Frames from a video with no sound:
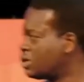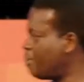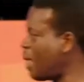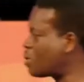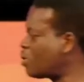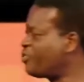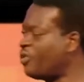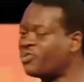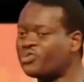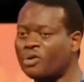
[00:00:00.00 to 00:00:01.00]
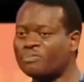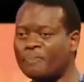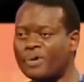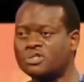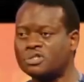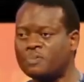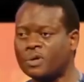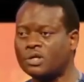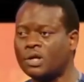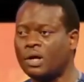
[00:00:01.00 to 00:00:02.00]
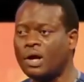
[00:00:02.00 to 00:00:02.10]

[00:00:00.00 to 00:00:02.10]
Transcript: the microphone from the person speaking,